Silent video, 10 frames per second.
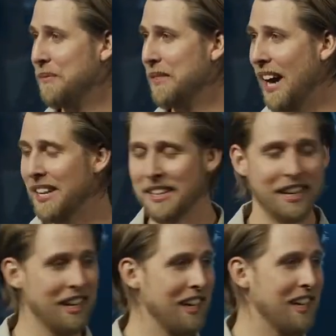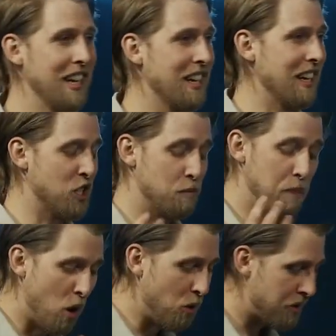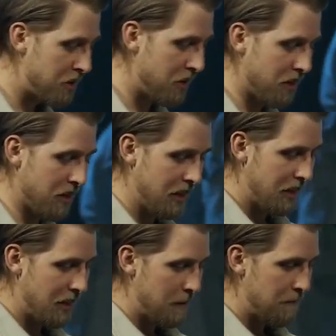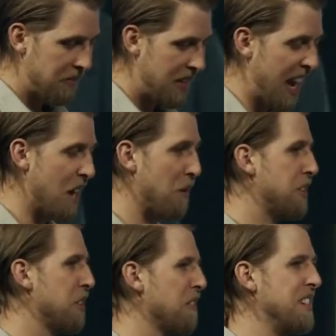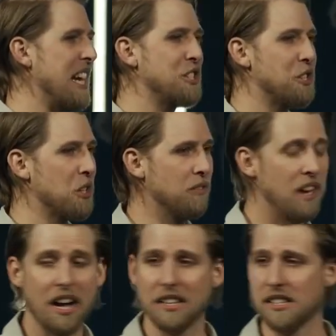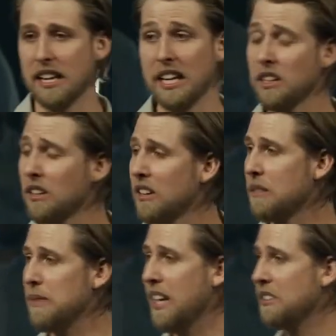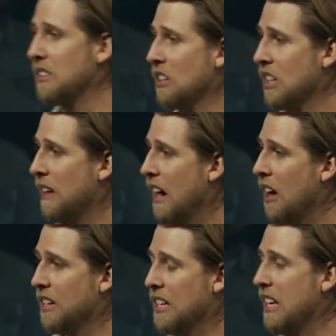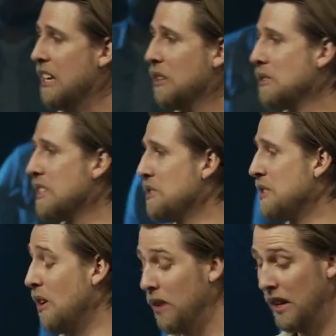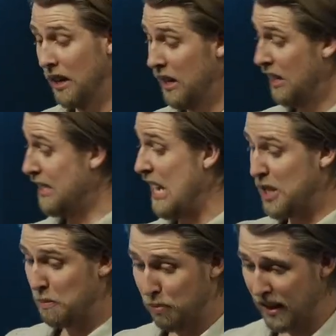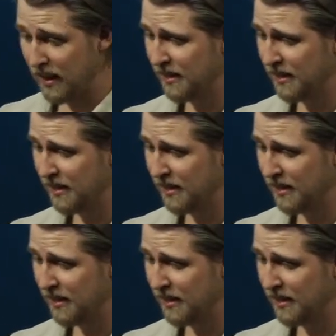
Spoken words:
gotten exposed to the character and nature of God as a healer and began to learn about how he heals. And so desperate,